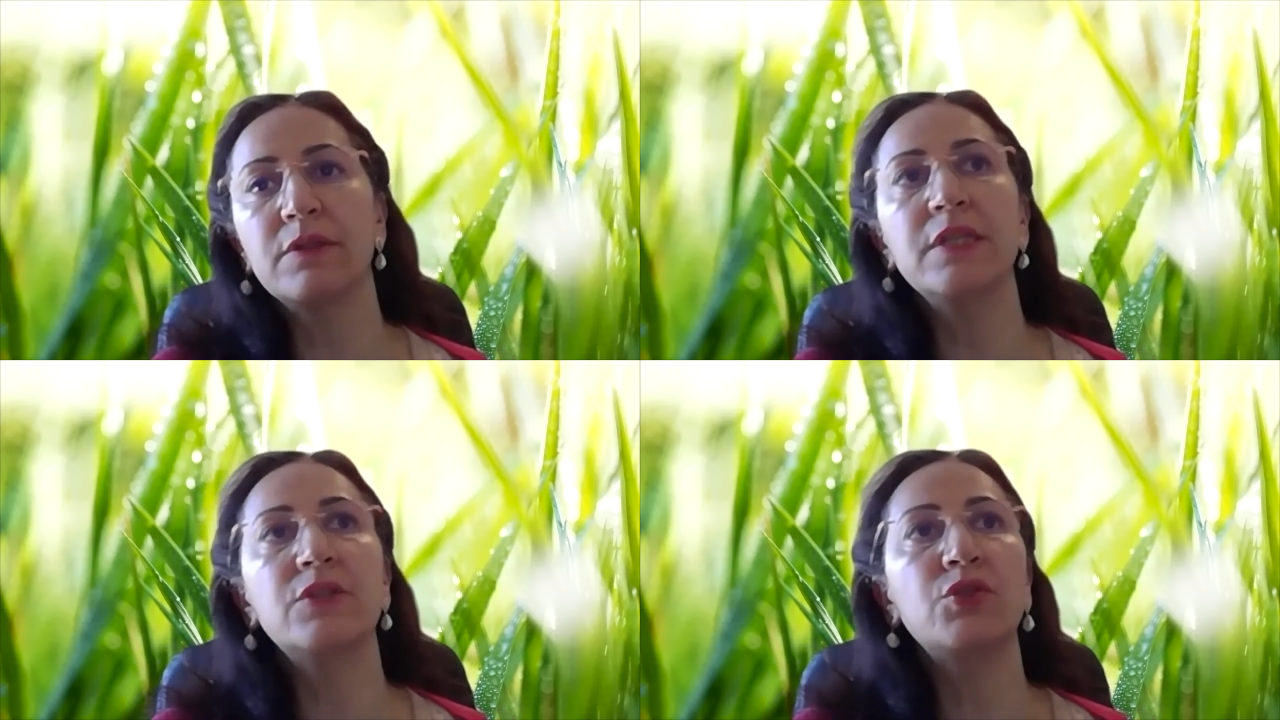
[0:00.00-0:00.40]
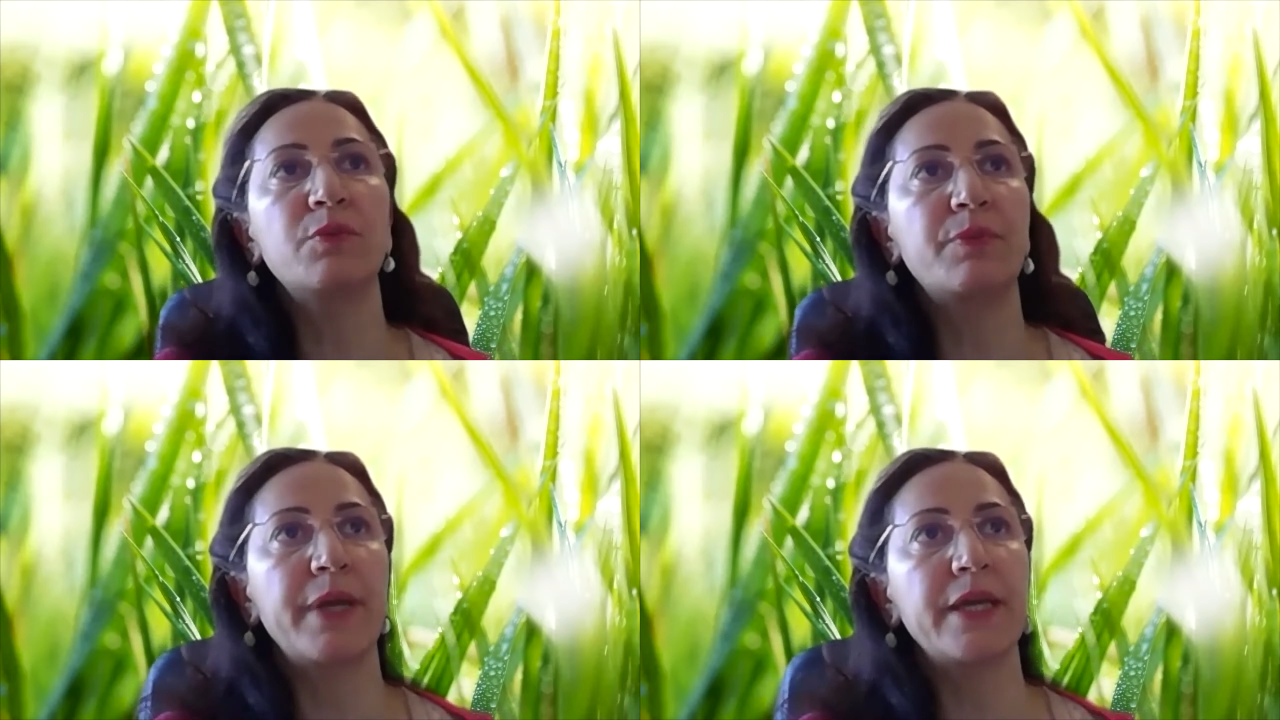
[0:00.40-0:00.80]
need
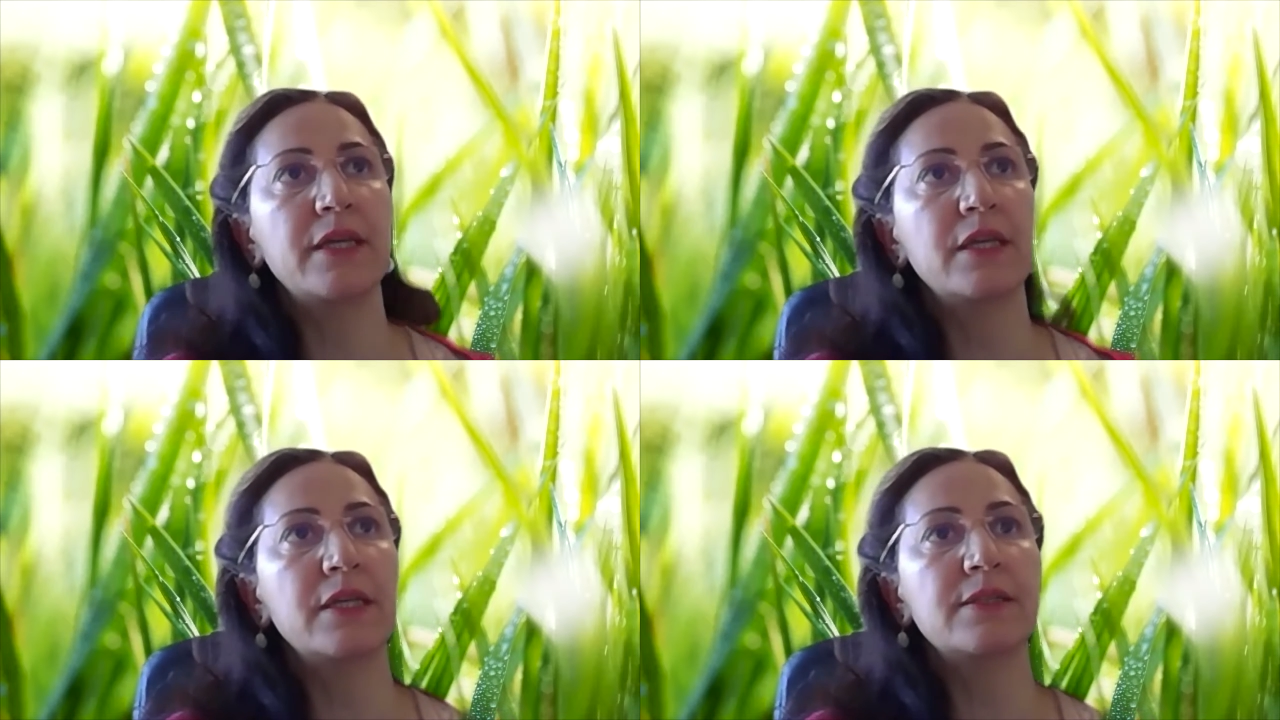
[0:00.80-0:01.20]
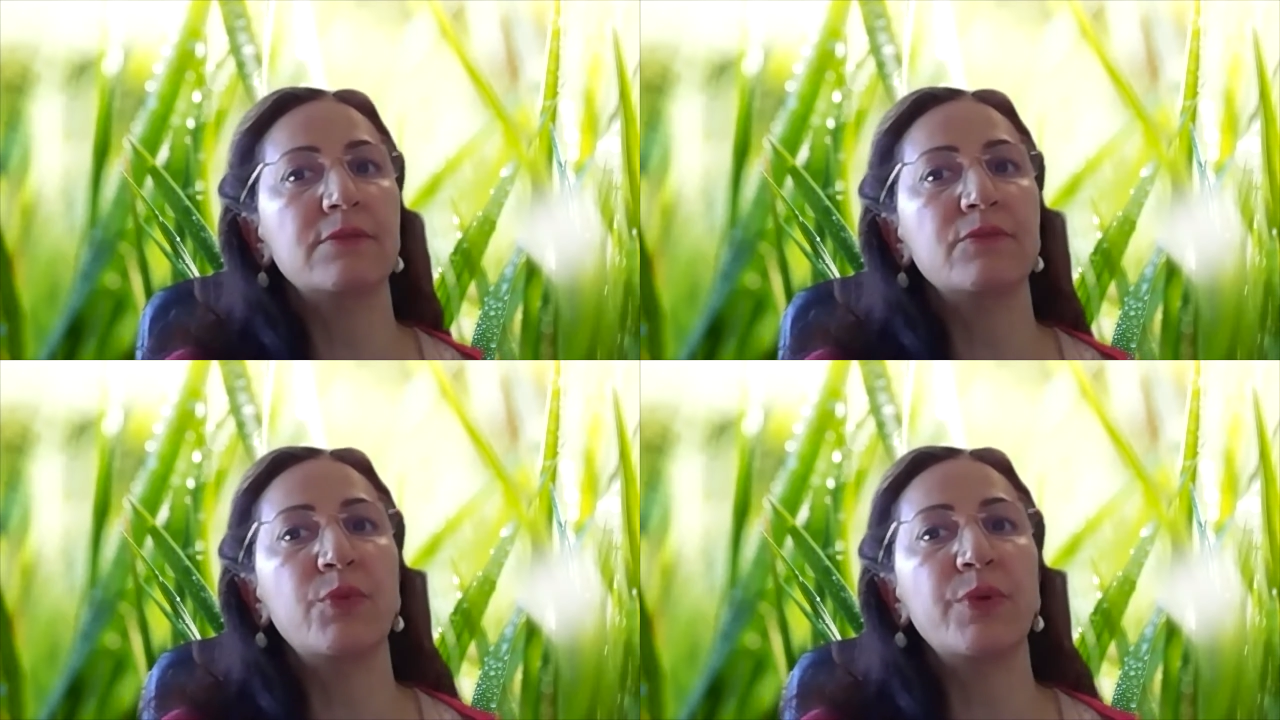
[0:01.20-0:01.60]
to break
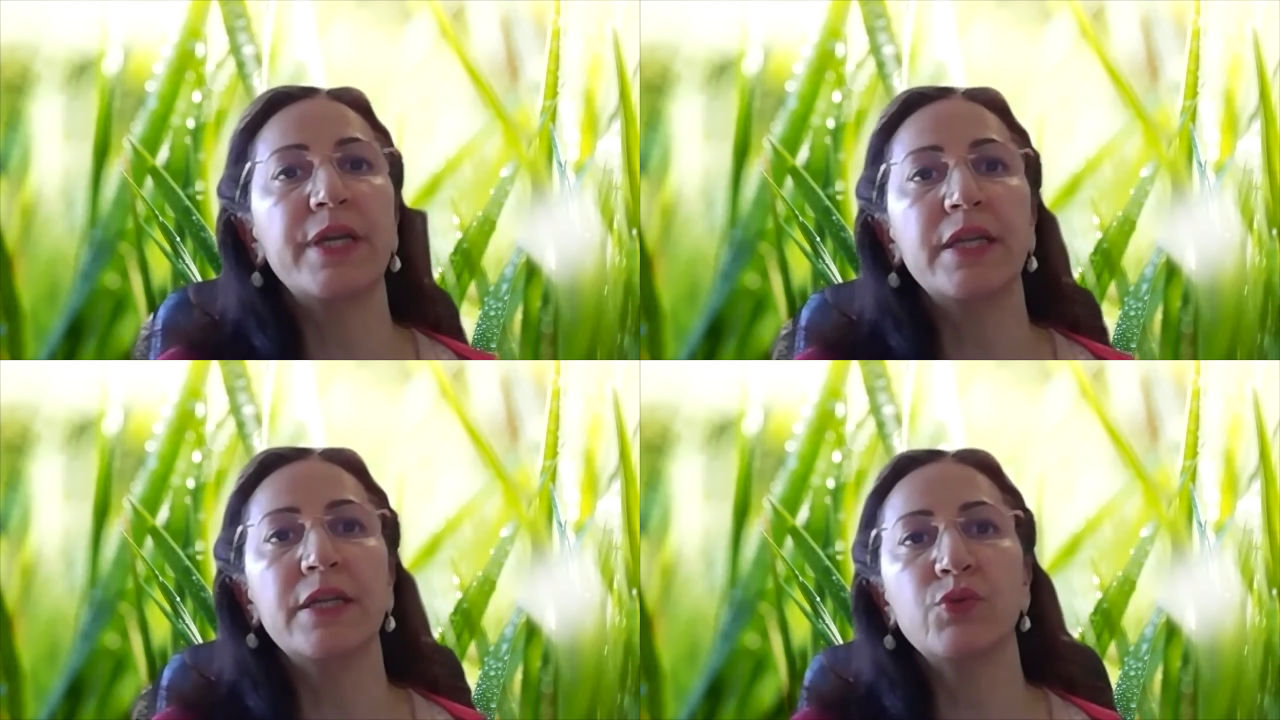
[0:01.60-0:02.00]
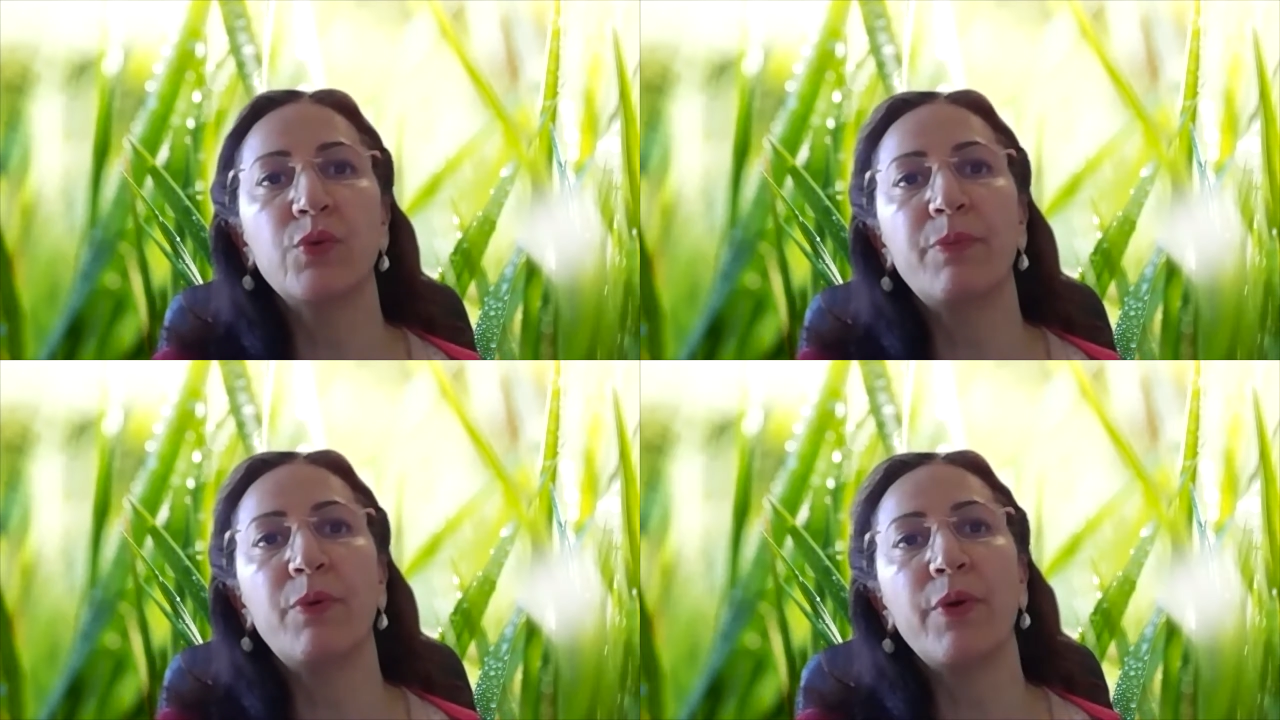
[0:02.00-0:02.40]
because we're getting
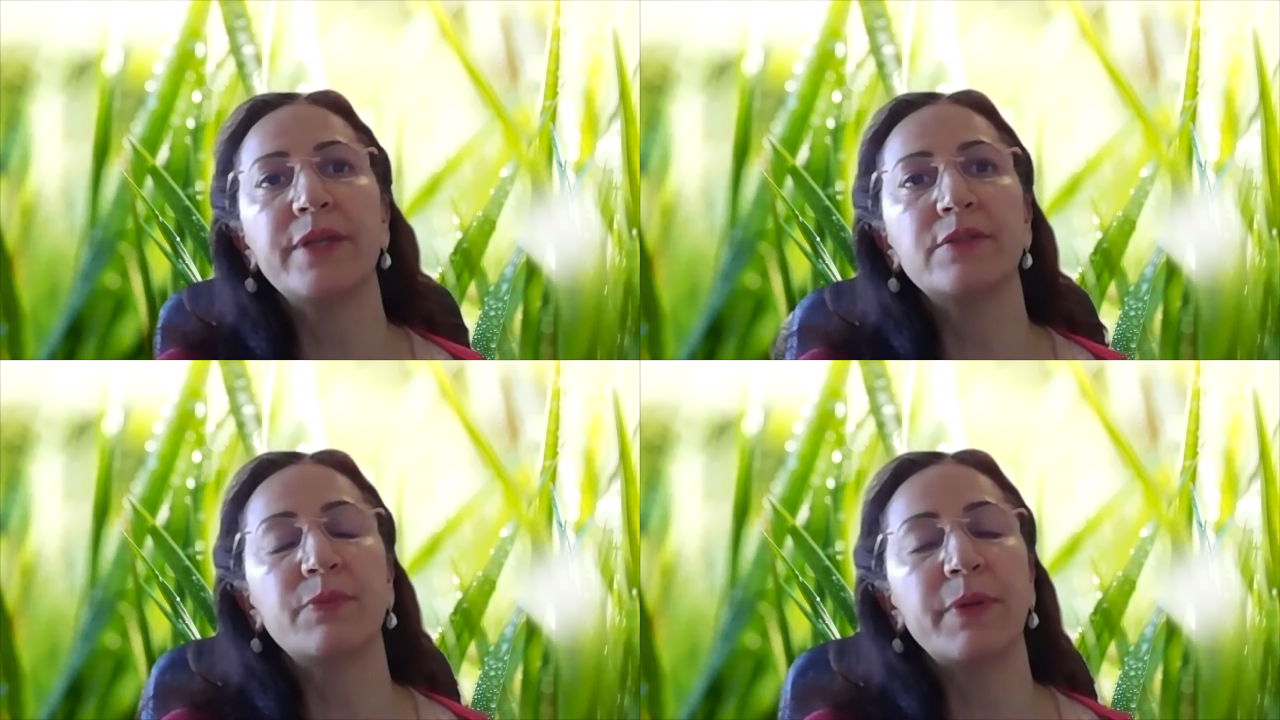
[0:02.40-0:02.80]
to a point